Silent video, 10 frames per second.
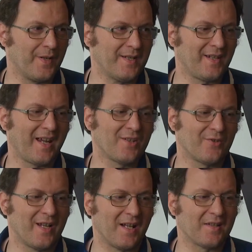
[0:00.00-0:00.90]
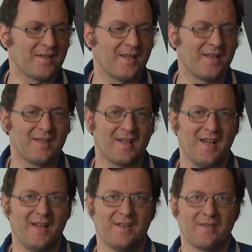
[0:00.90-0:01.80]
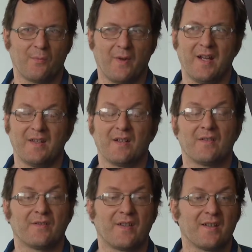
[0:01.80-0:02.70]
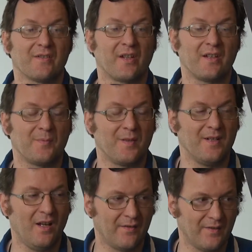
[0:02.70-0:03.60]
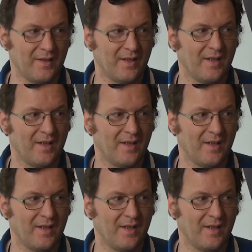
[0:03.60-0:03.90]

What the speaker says: big data analysis is the way that things are going to be done.